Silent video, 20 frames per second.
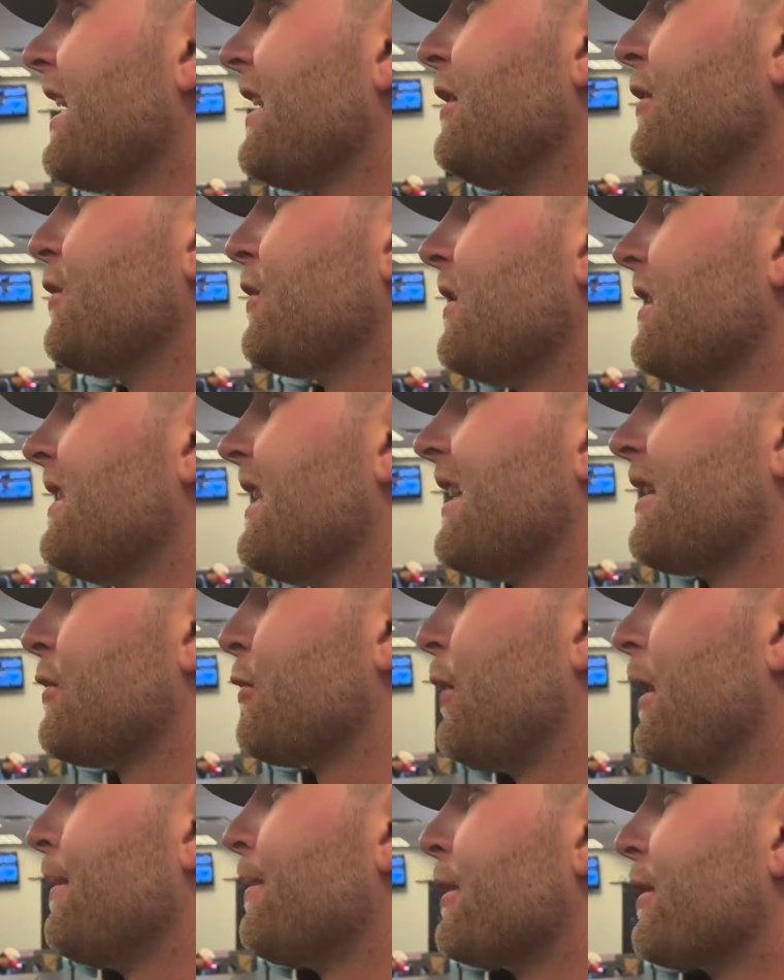usually takes
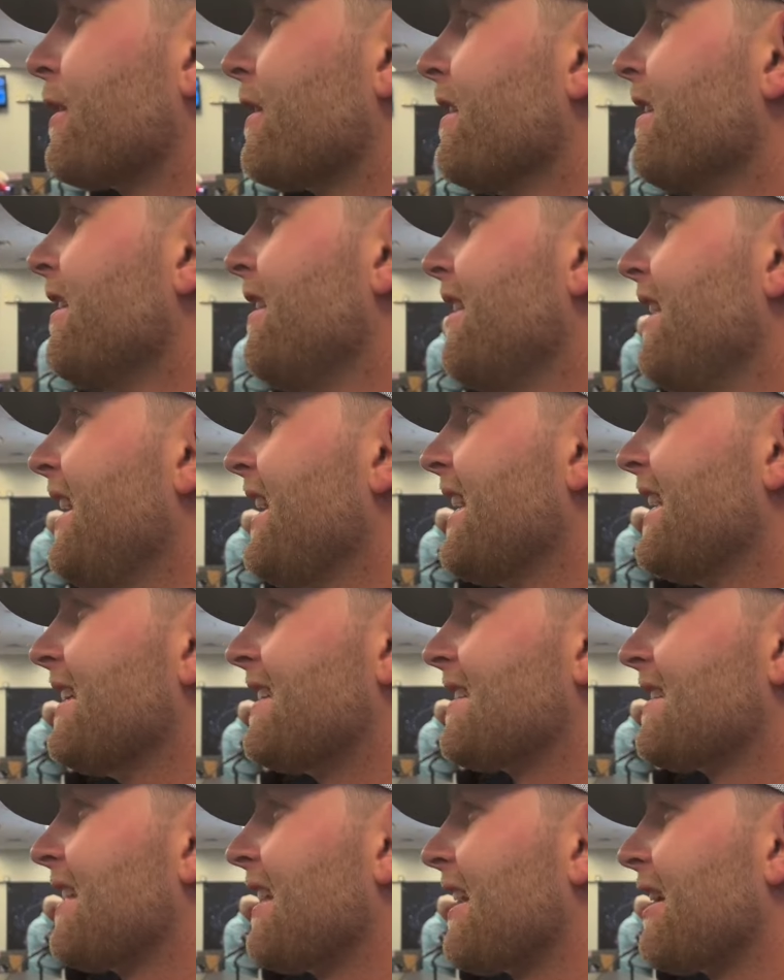rubber and gets
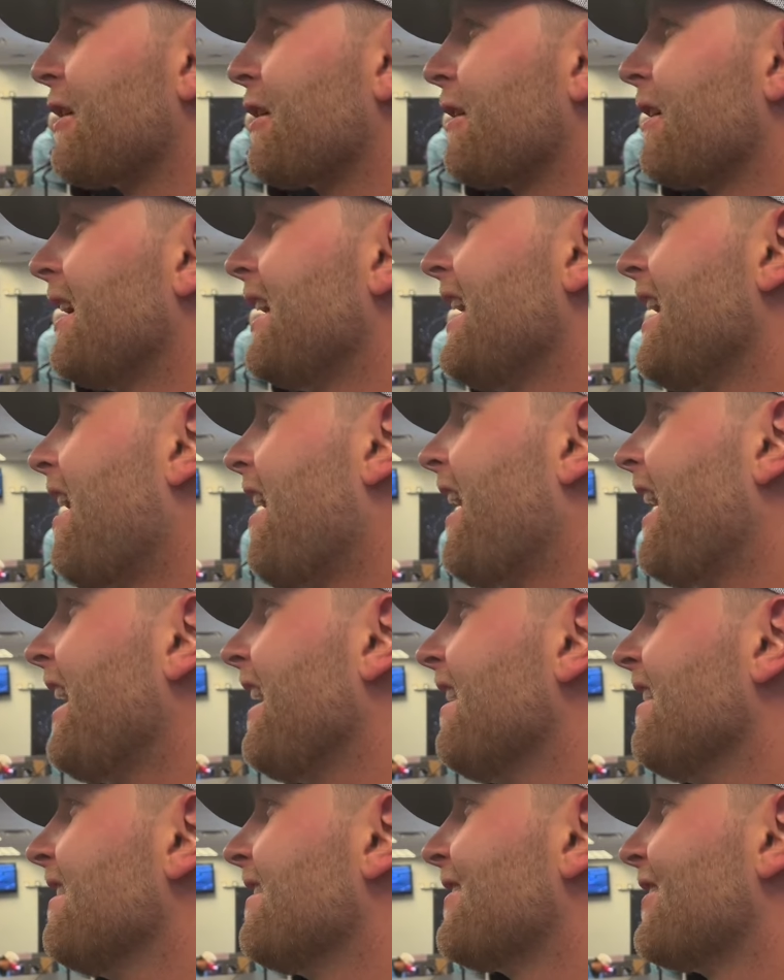slicker at night,
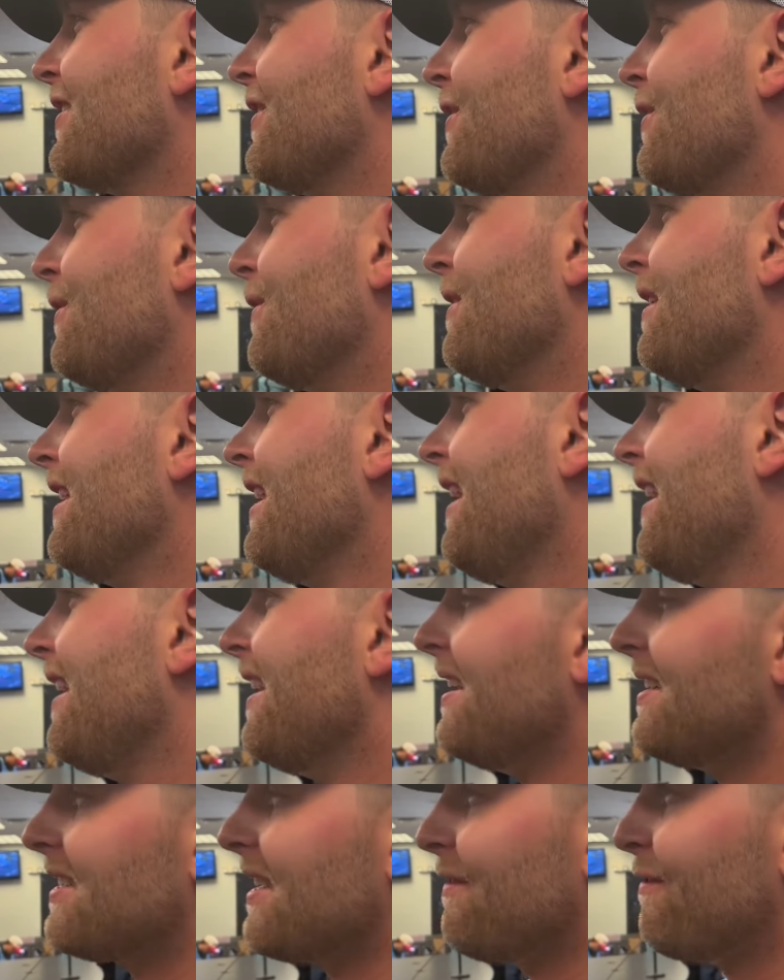so it
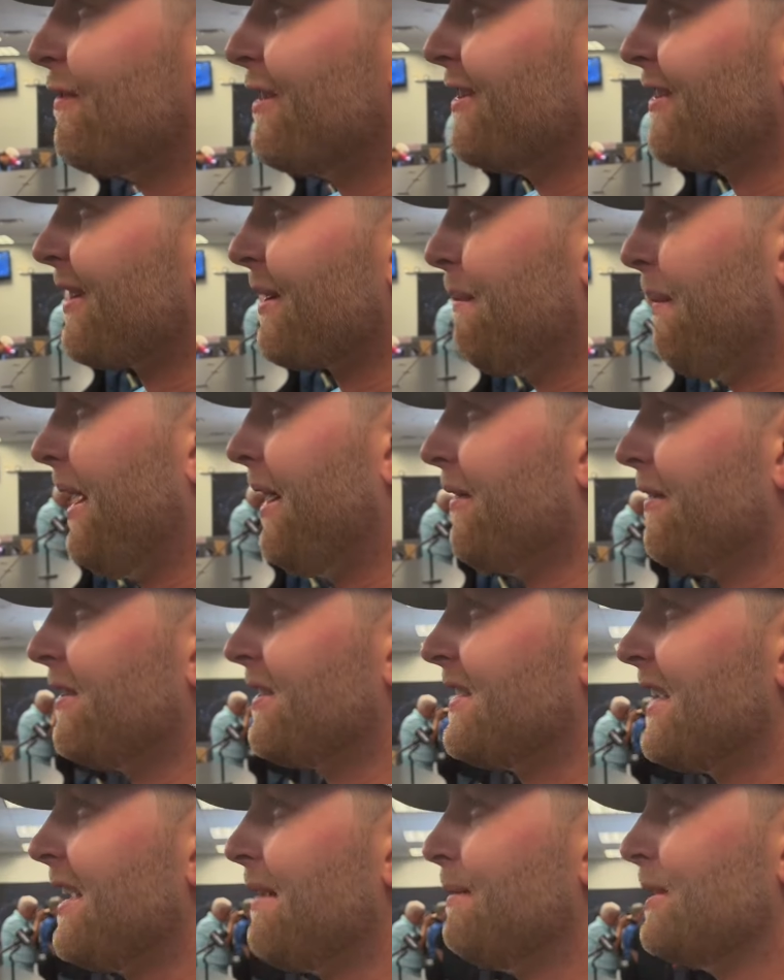ends up feeling about the
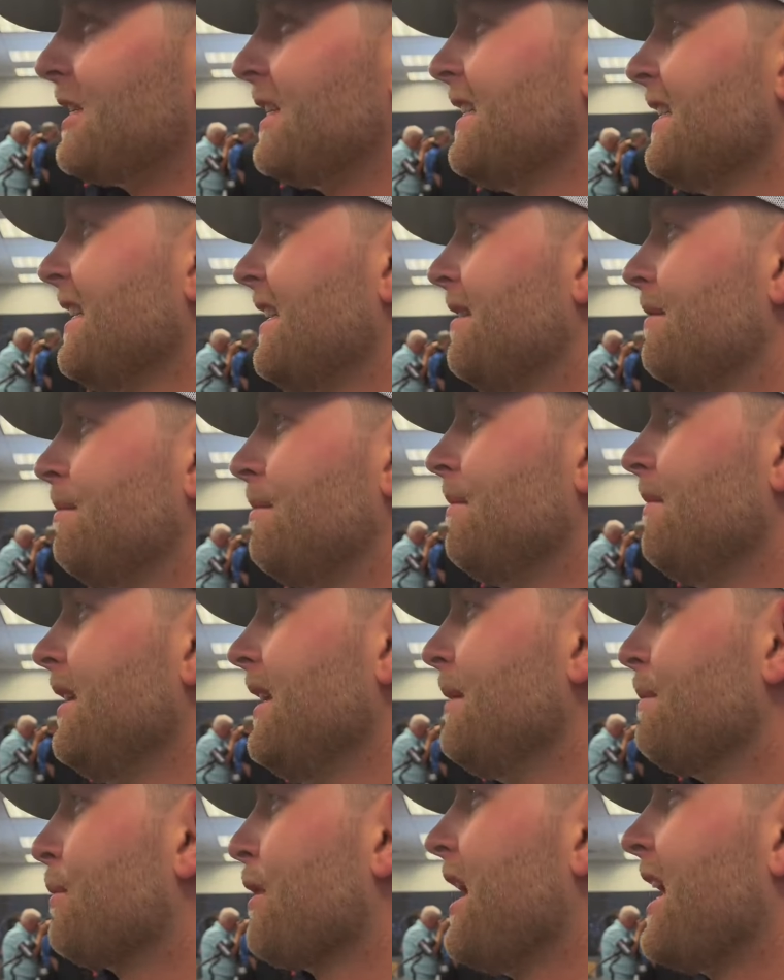same as it did
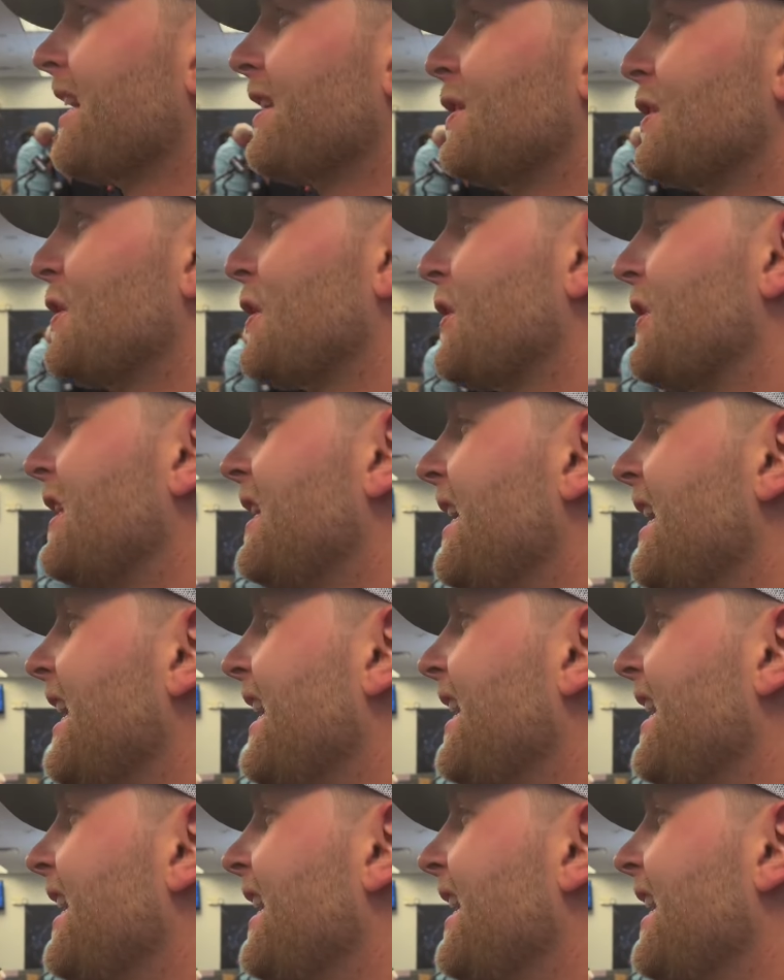in practice during the day.